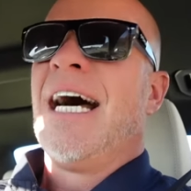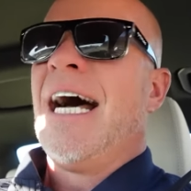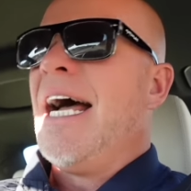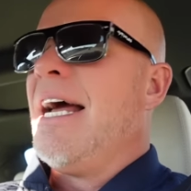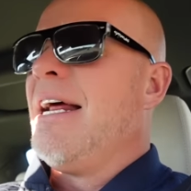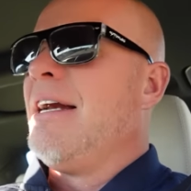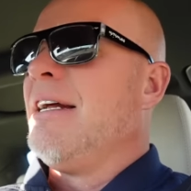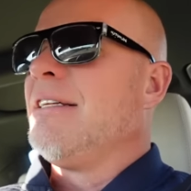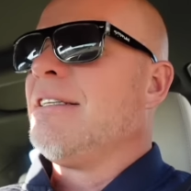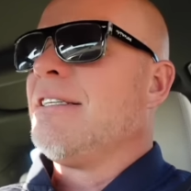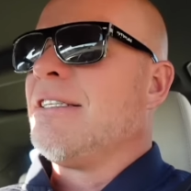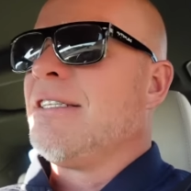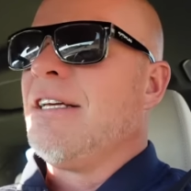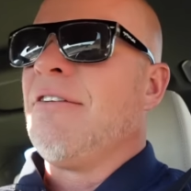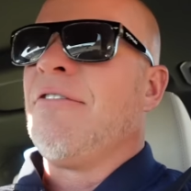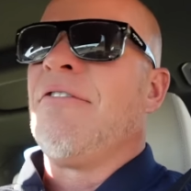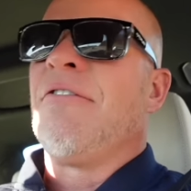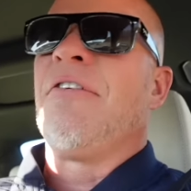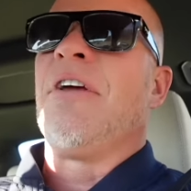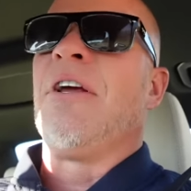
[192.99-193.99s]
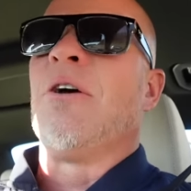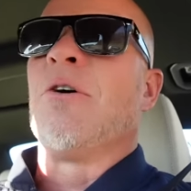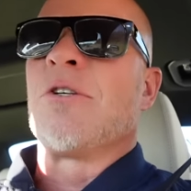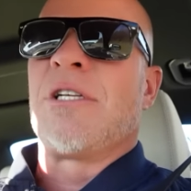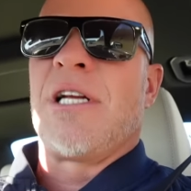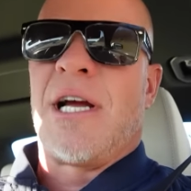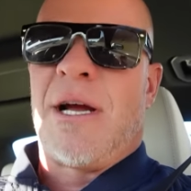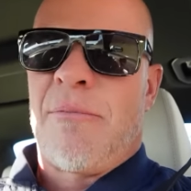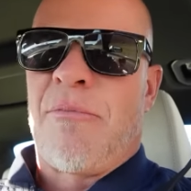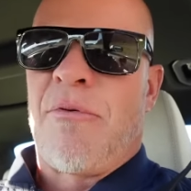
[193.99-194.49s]
And it just it feels
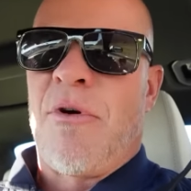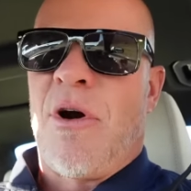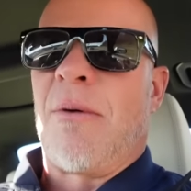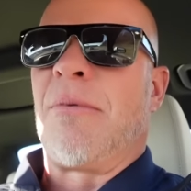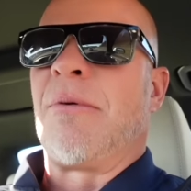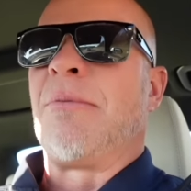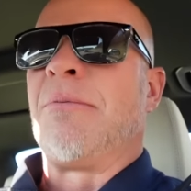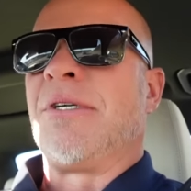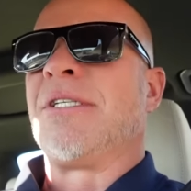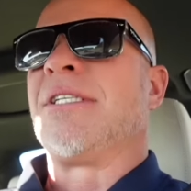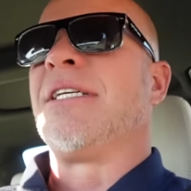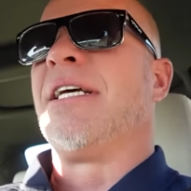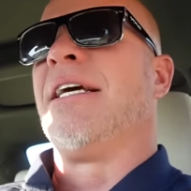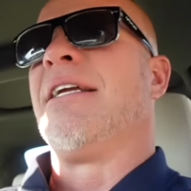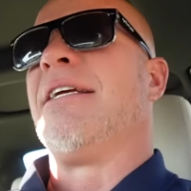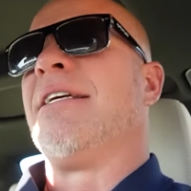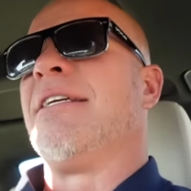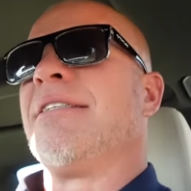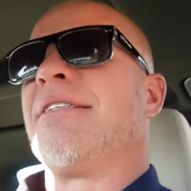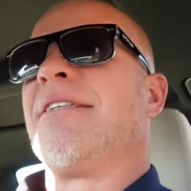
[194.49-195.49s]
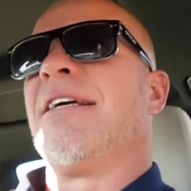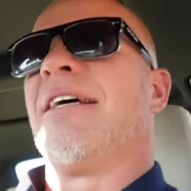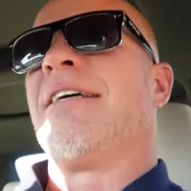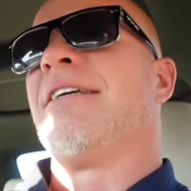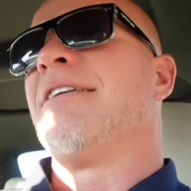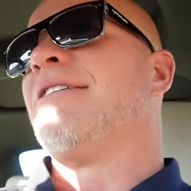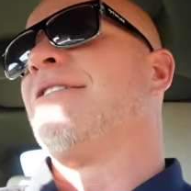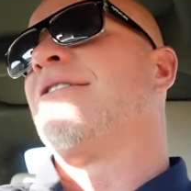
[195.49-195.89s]
like a proper Mercedes. Like it